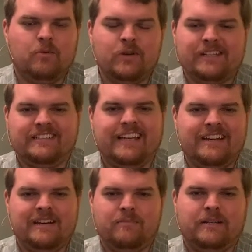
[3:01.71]
But we're
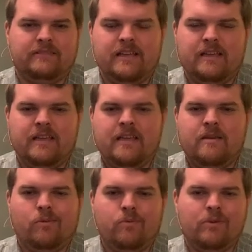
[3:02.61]
excited about that.
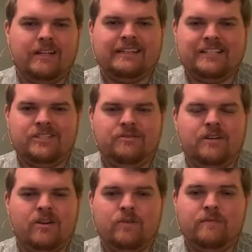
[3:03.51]
But we wanted to let you
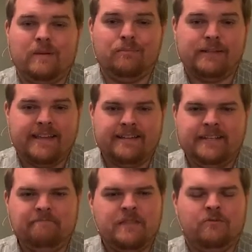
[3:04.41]
know we've been
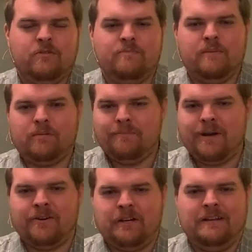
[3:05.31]
planning, we've been
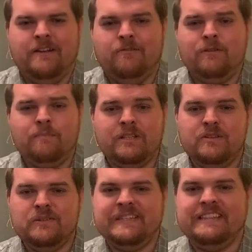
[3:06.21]
preparing. We've been
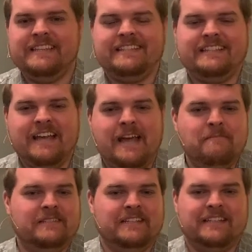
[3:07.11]
using this
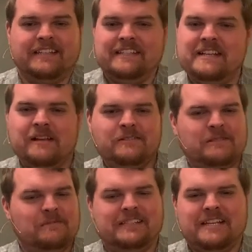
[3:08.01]
time to clean out
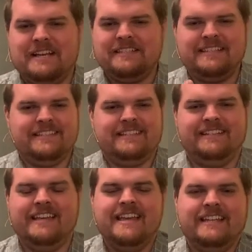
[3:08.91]
some closets
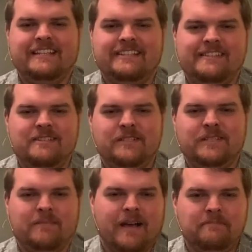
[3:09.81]
and, and do
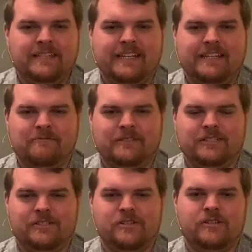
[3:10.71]
some updating
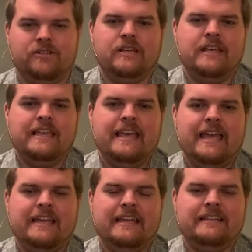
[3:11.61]
with the church
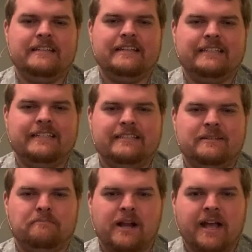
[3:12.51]
and uh, get
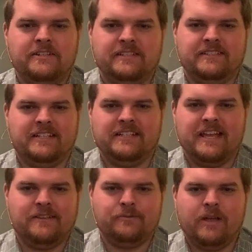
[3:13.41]
some projects done
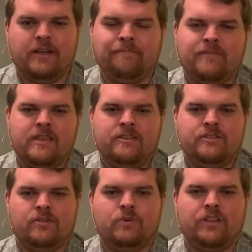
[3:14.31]
as well.
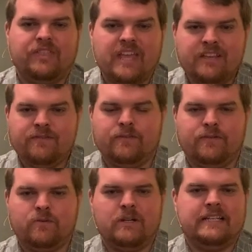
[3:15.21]
So we're thankful
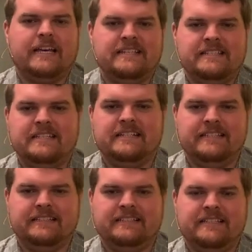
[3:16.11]
for what God has done
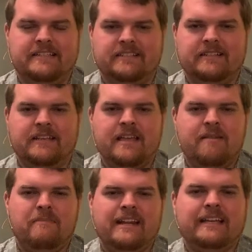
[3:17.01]
in this season.
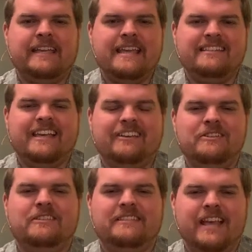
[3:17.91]
Man, I can't tell
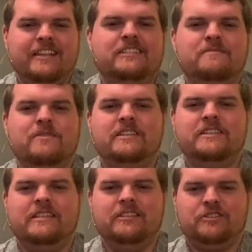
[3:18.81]
you the
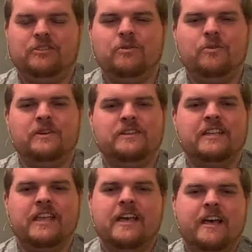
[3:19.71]
testimonies and the stories